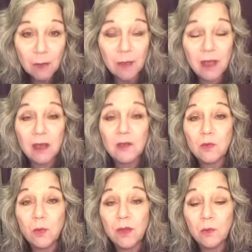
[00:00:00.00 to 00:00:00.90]

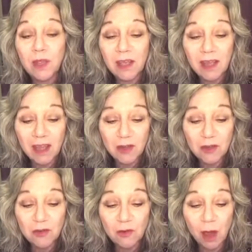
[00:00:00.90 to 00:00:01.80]
because when we
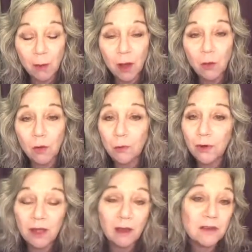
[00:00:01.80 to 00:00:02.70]
engage in drama, we're
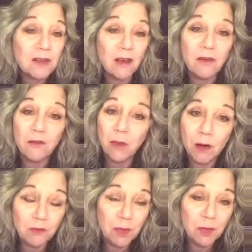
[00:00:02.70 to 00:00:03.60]
putting ourselves
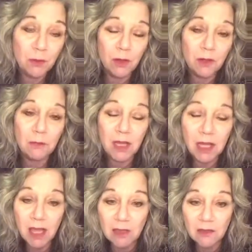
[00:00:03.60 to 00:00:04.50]
above people in many
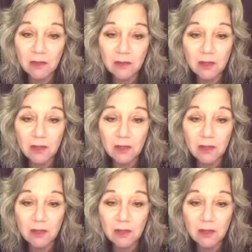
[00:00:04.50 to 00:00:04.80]
cases.